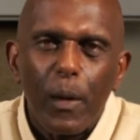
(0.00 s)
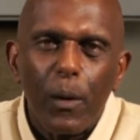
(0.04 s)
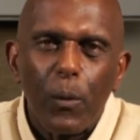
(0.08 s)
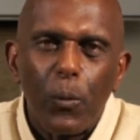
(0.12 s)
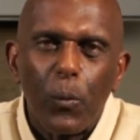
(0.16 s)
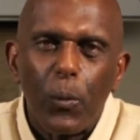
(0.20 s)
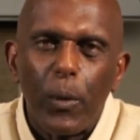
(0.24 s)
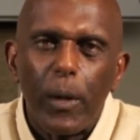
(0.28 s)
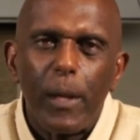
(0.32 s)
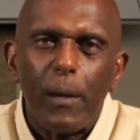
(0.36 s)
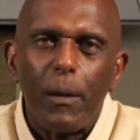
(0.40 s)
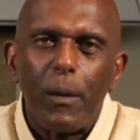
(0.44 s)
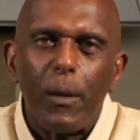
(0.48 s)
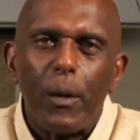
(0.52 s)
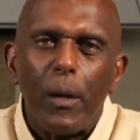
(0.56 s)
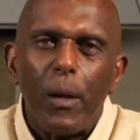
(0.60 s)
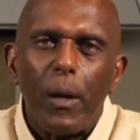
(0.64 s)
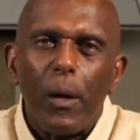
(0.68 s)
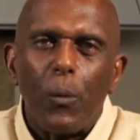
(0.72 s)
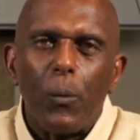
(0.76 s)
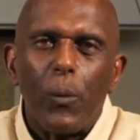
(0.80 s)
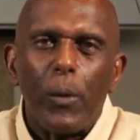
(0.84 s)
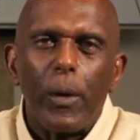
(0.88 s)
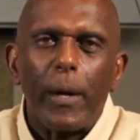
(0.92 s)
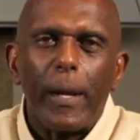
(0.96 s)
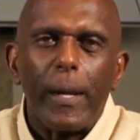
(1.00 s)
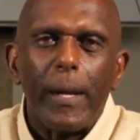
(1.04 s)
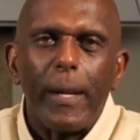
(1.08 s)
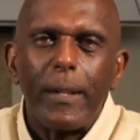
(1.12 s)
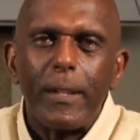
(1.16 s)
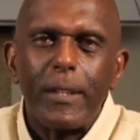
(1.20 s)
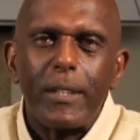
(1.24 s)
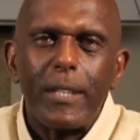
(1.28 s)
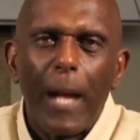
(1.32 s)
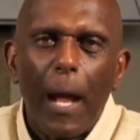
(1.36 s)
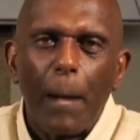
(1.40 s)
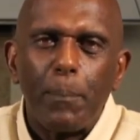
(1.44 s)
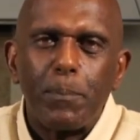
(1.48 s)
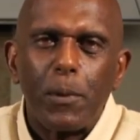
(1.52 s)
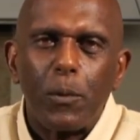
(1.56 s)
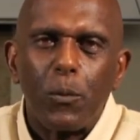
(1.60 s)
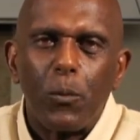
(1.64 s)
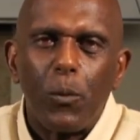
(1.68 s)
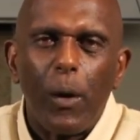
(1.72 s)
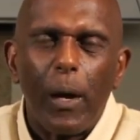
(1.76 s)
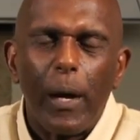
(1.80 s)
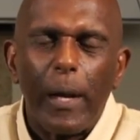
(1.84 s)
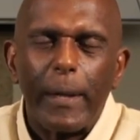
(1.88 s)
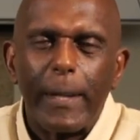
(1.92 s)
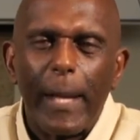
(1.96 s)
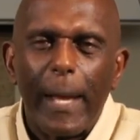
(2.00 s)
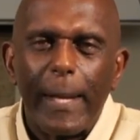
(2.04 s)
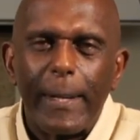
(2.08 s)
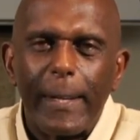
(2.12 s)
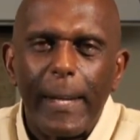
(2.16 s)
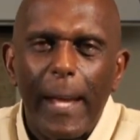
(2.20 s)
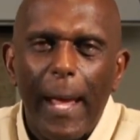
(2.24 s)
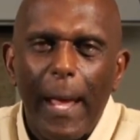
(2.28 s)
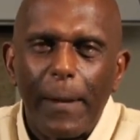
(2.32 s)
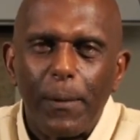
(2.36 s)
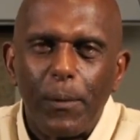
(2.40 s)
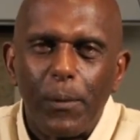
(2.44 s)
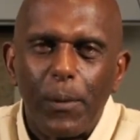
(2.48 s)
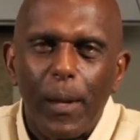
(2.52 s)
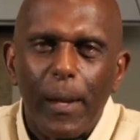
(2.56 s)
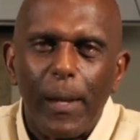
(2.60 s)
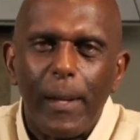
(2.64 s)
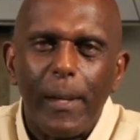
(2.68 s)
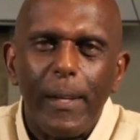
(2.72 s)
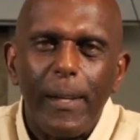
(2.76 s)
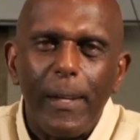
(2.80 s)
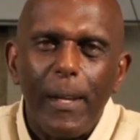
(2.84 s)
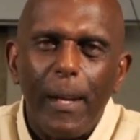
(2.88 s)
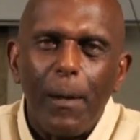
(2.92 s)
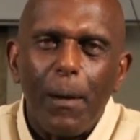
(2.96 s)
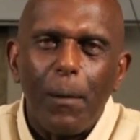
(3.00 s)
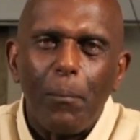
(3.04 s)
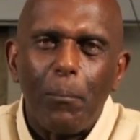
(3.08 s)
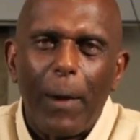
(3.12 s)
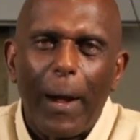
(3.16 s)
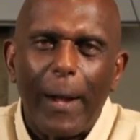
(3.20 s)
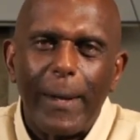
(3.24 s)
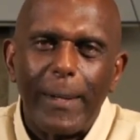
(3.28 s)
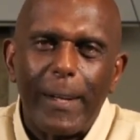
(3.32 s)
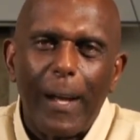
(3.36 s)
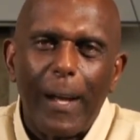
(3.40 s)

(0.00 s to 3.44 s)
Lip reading: we're in chapter one, and my